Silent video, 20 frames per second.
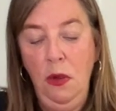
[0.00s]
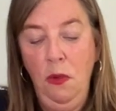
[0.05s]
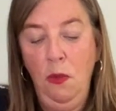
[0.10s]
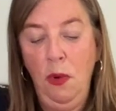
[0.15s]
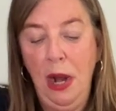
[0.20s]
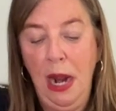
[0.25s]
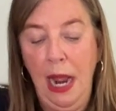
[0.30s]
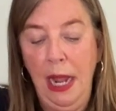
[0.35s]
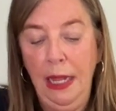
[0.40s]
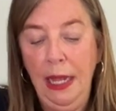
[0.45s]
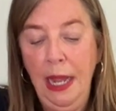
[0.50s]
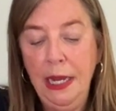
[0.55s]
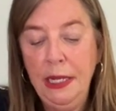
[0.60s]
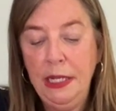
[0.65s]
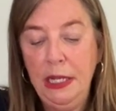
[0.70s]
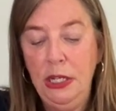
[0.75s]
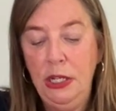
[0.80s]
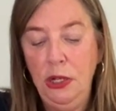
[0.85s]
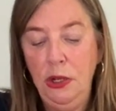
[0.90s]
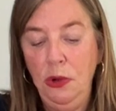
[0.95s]
What I like
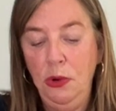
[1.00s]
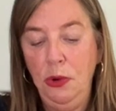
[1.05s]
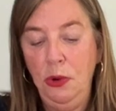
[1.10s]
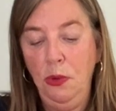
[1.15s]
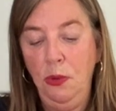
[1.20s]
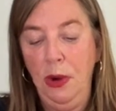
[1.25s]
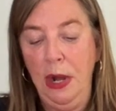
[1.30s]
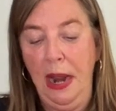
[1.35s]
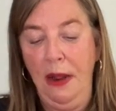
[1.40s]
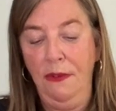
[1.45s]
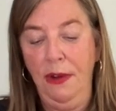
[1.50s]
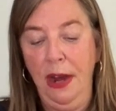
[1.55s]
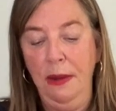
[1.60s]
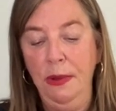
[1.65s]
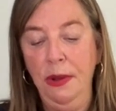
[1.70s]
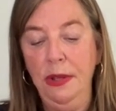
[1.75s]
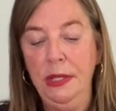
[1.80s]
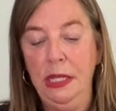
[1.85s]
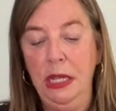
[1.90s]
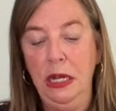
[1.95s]
to do whenever I'm
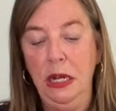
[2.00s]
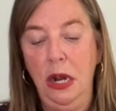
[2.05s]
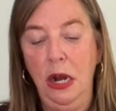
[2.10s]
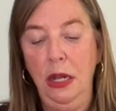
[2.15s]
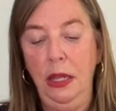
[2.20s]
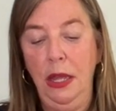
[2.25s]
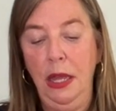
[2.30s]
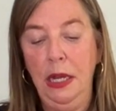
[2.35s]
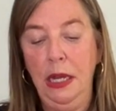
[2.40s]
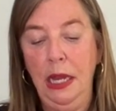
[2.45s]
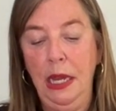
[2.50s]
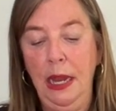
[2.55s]
using garlic